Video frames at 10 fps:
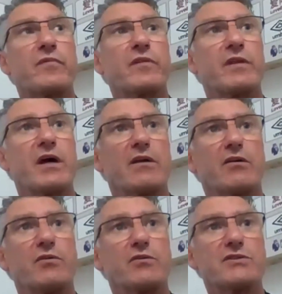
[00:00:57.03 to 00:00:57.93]
that
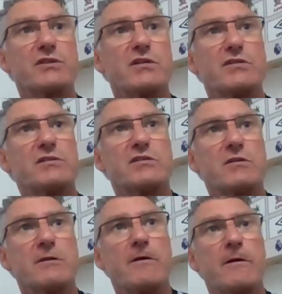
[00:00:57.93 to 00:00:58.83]
caused us.
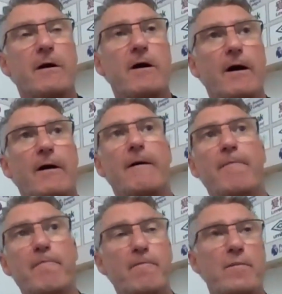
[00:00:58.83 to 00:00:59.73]

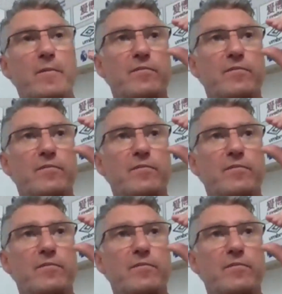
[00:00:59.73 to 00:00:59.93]
Um,